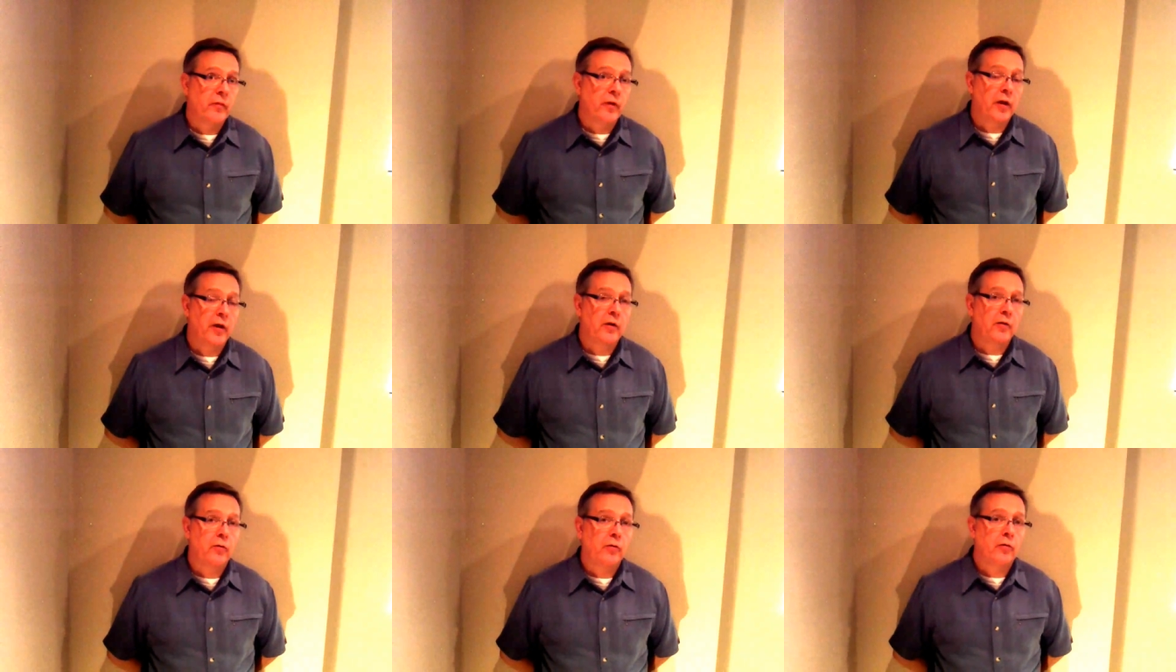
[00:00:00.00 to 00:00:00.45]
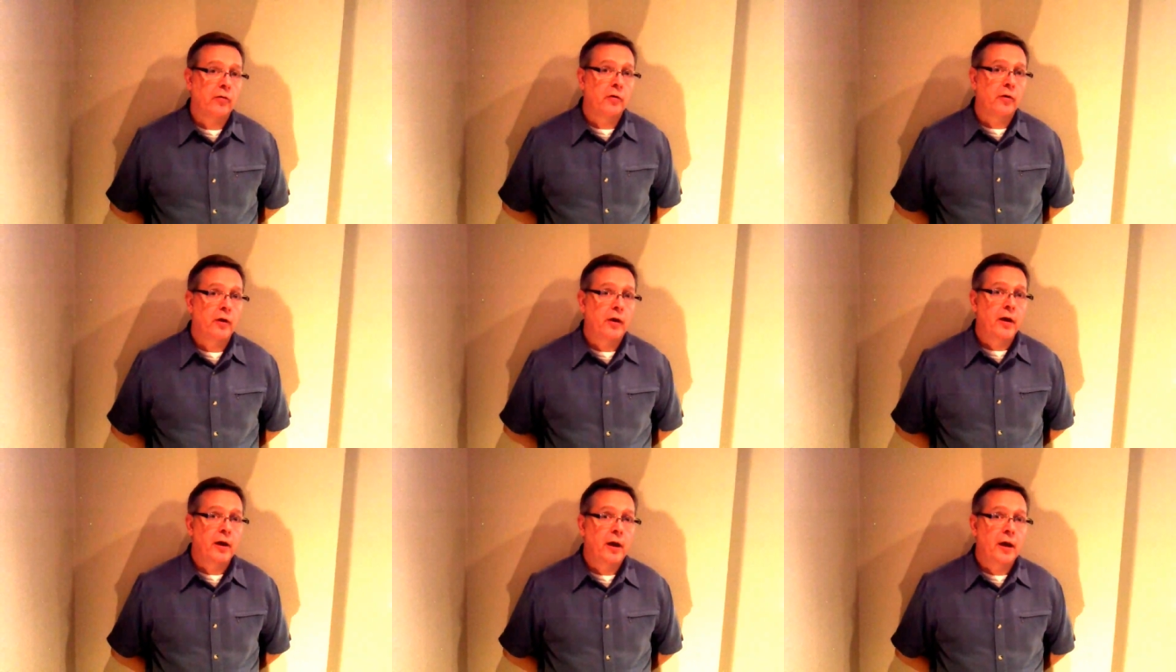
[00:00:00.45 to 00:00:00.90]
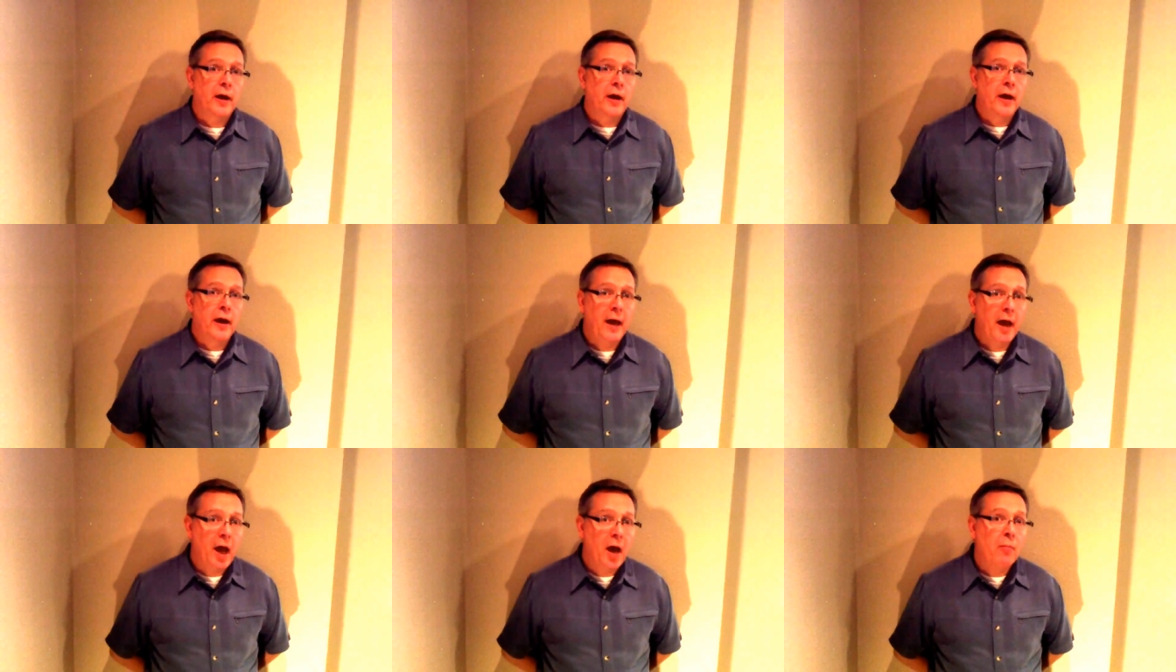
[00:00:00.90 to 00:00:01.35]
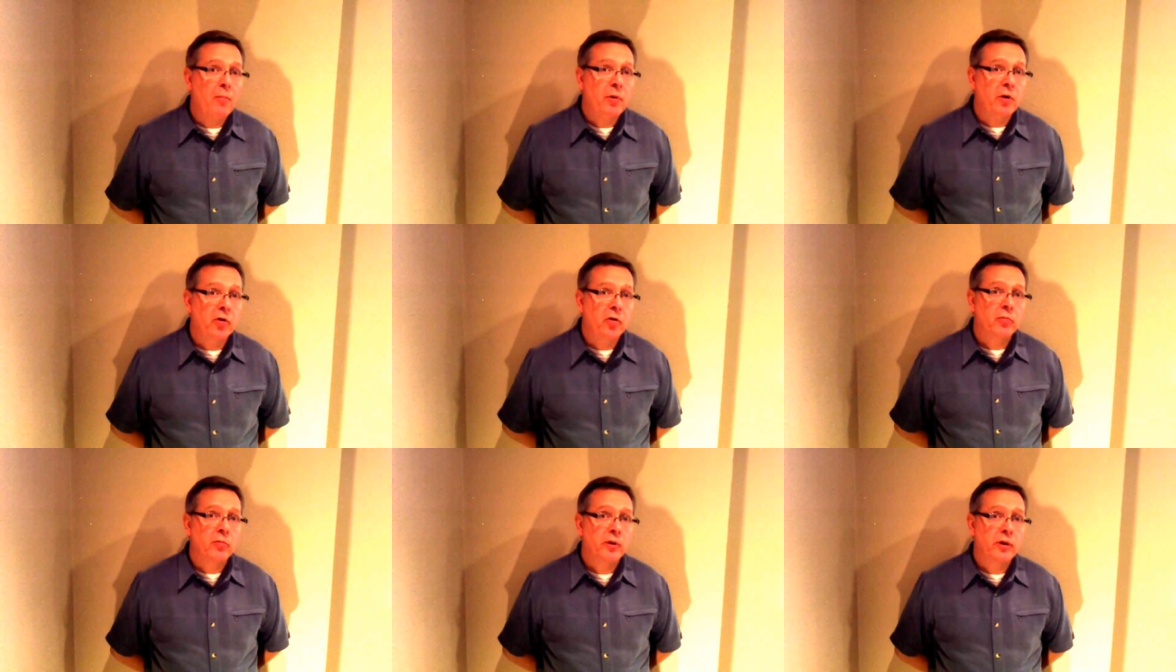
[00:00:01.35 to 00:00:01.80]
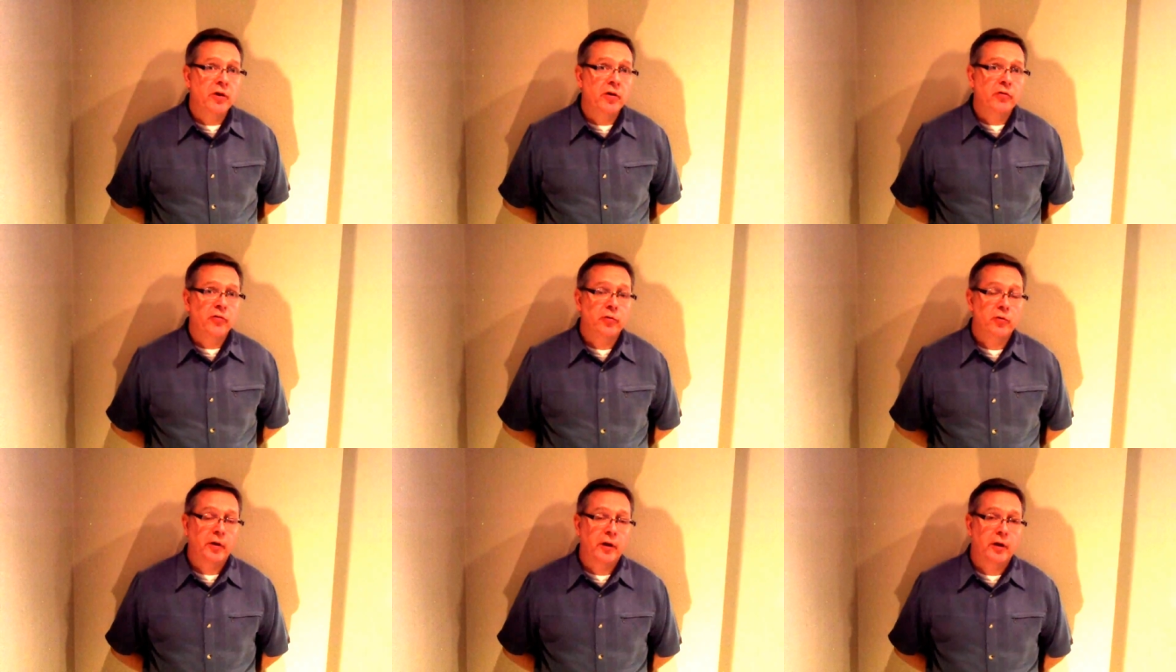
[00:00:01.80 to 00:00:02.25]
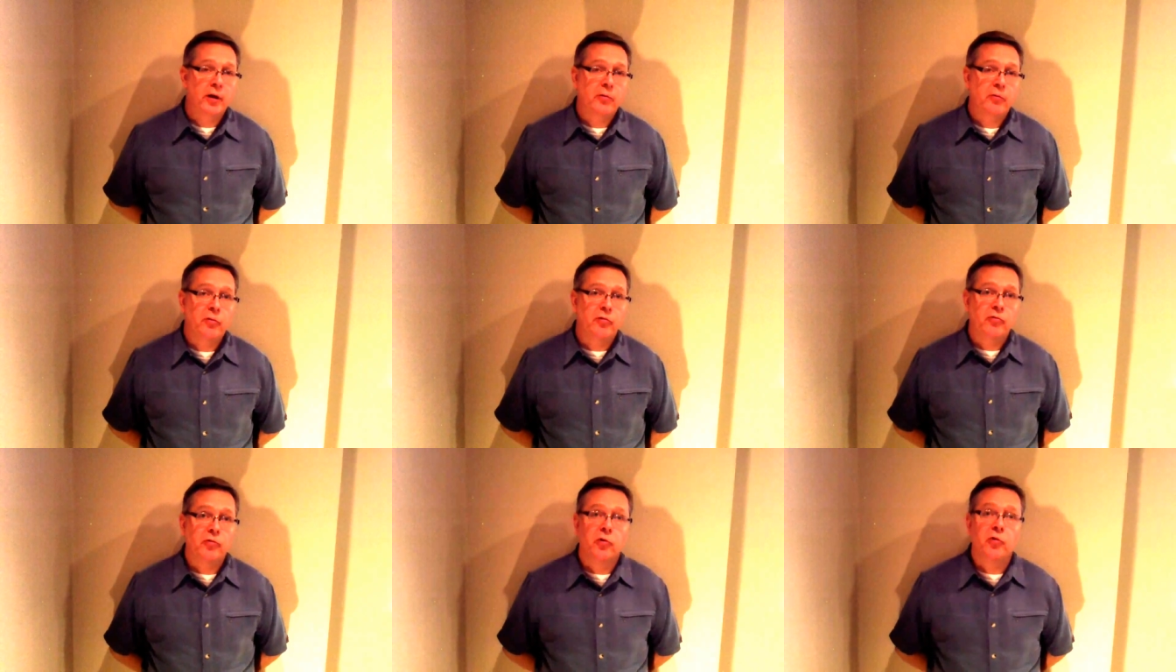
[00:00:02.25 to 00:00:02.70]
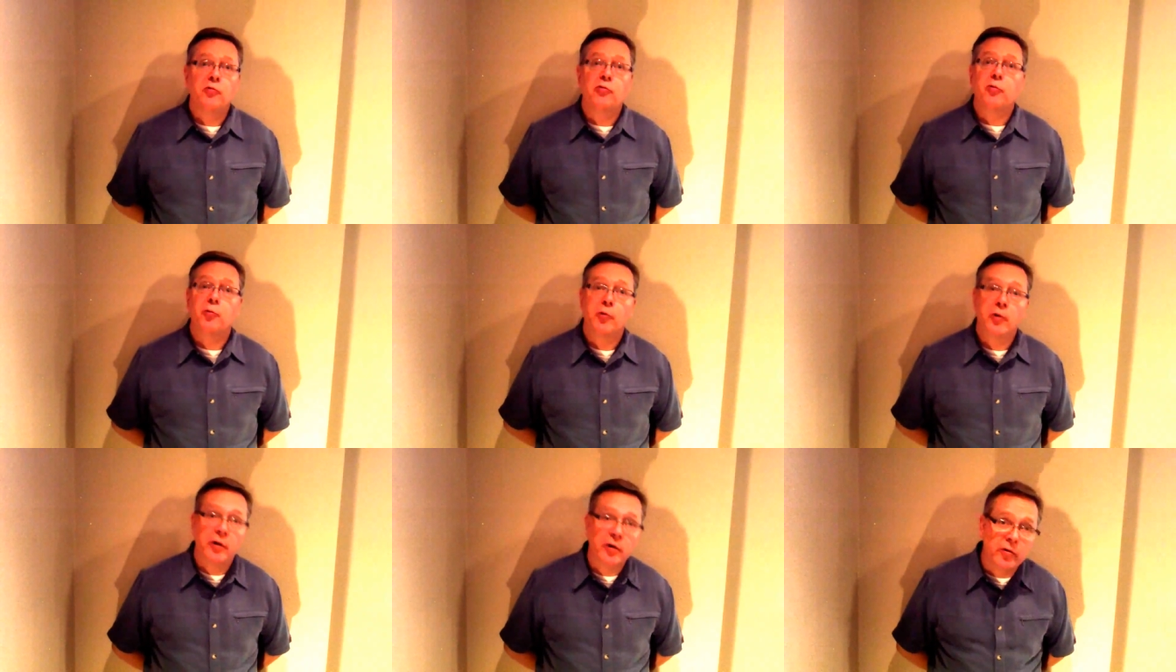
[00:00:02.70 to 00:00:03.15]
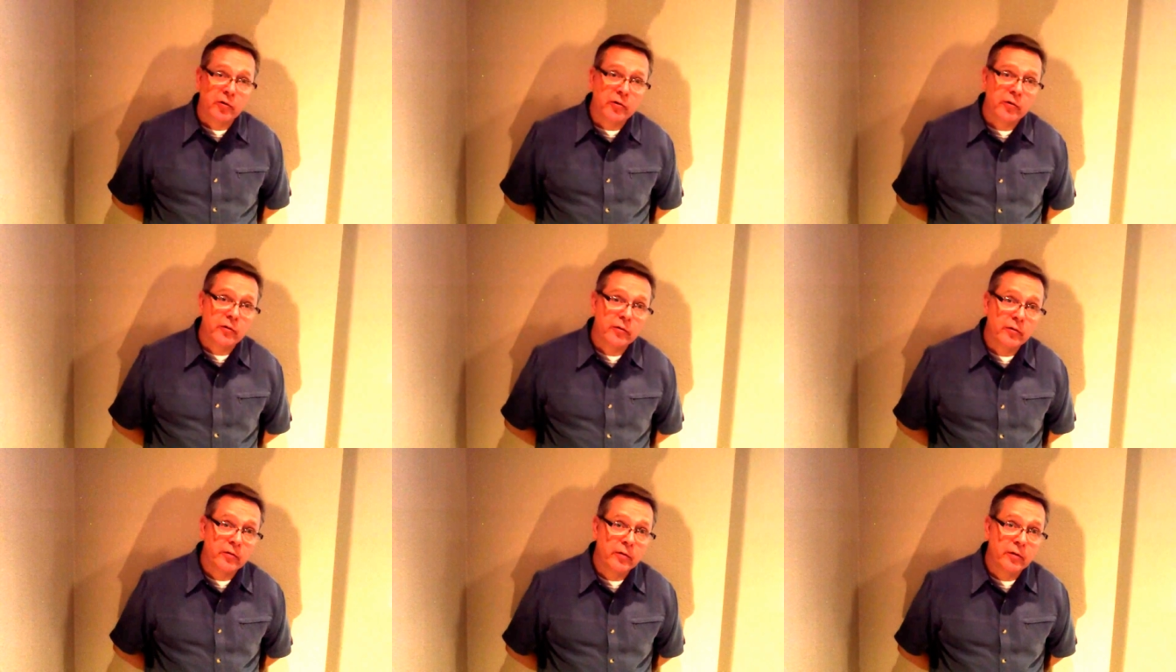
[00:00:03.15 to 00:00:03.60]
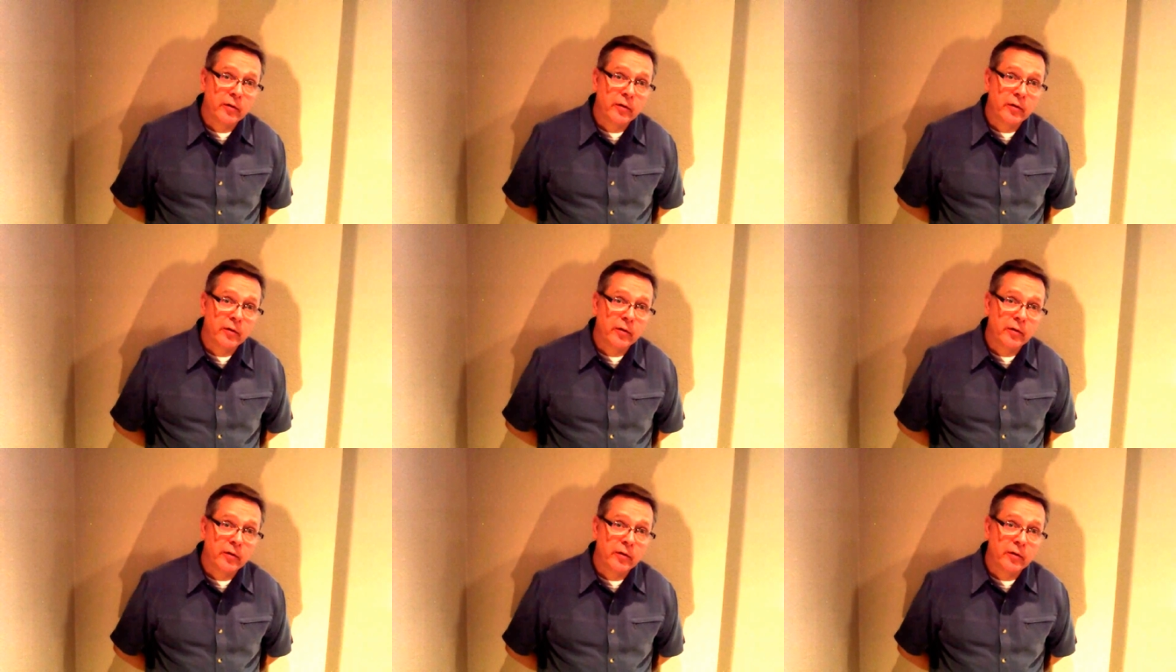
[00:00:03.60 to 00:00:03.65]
that are happier because they're getting results quicker.